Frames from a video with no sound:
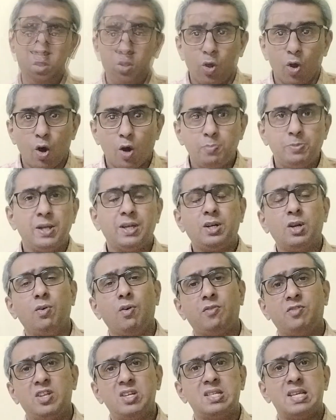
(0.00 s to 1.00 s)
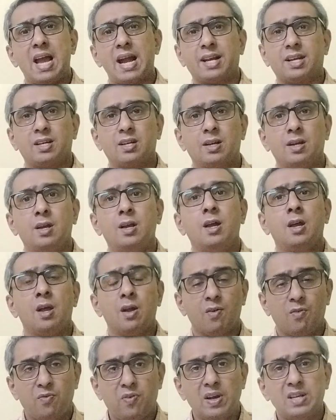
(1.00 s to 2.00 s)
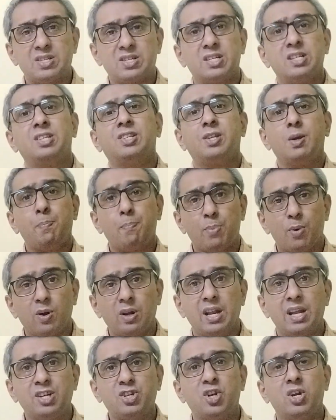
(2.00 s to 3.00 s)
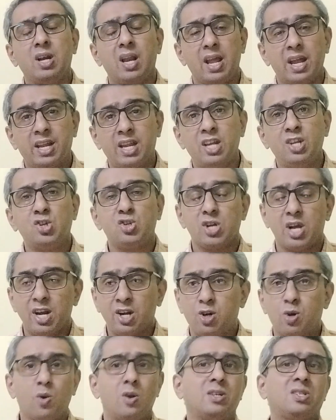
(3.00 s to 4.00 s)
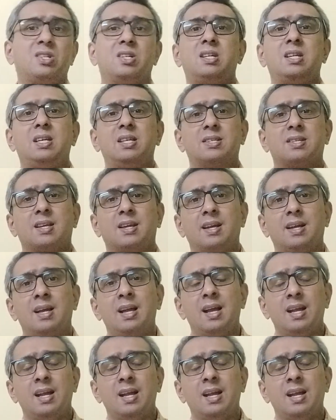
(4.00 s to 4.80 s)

The objective of this act first is the protection against atrocities.